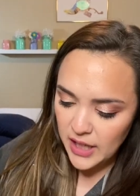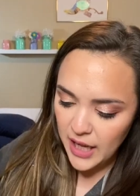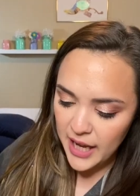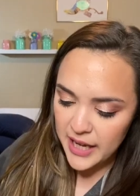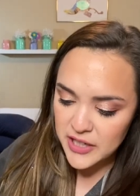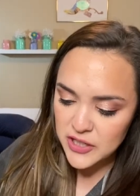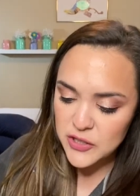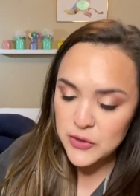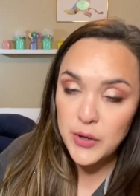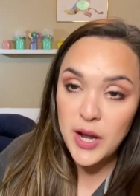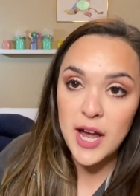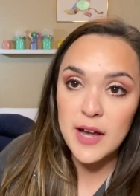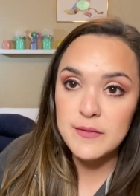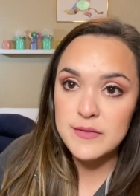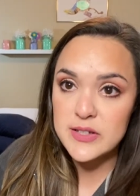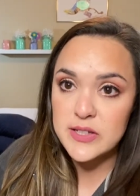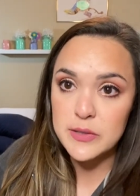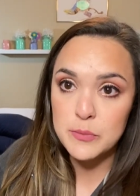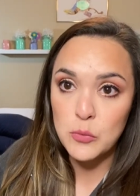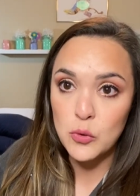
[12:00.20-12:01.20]
I do have
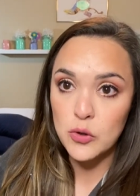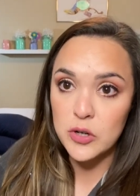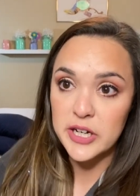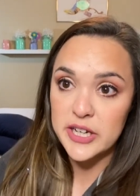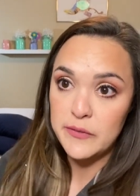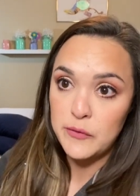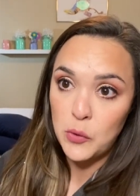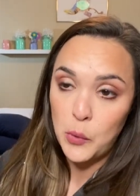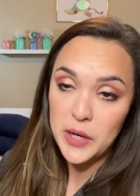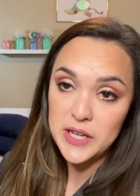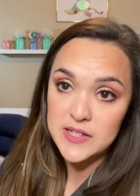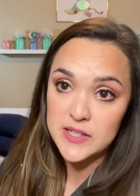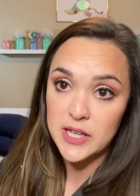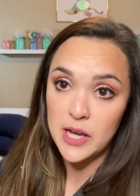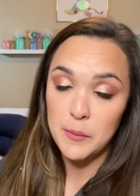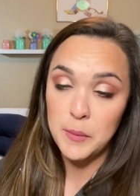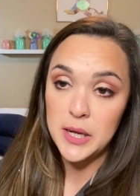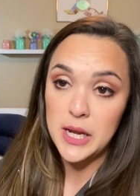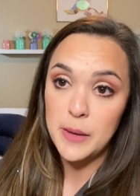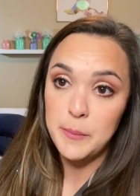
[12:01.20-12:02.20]
some more giveaways
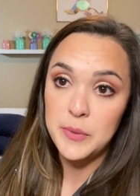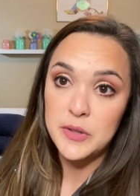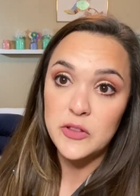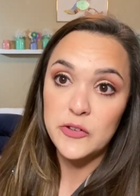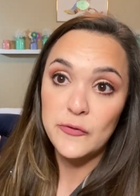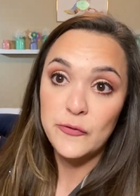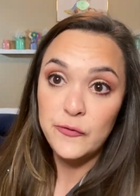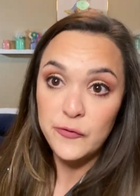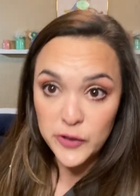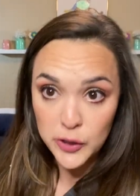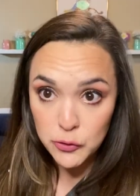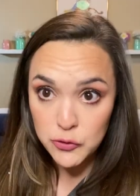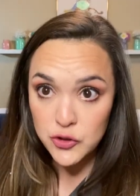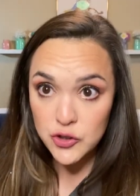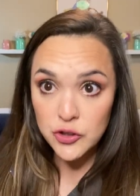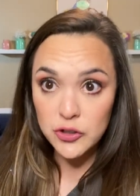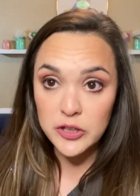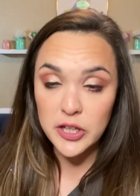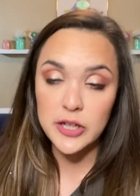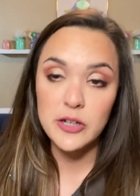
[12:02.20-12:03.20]
coming up in the
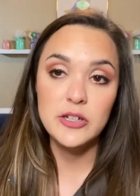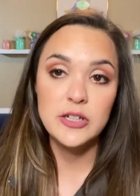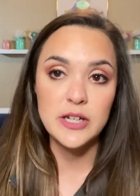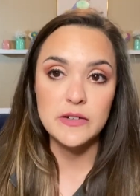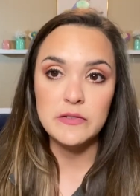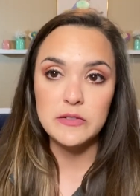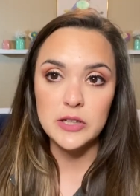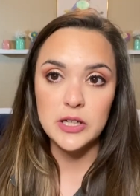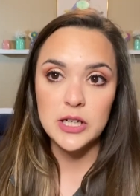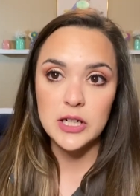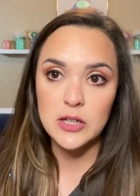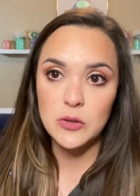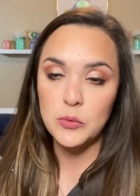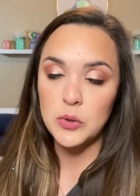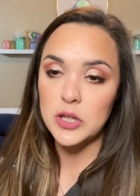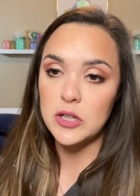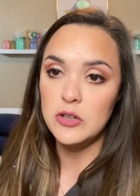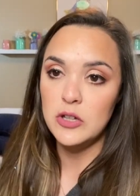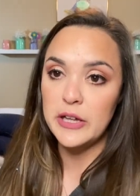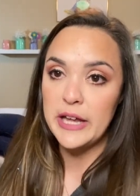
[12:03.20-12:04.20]
future that you're definitely gonna
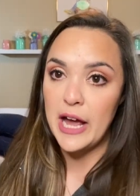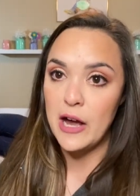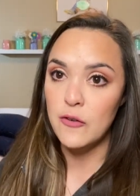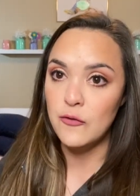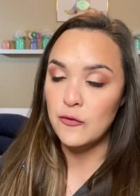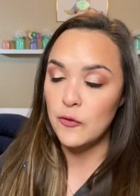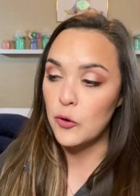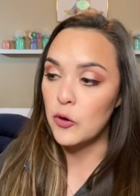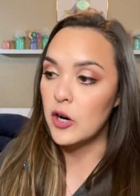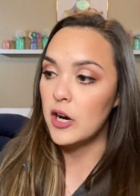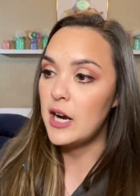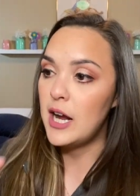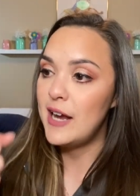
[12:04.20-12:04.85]
wanna look out for.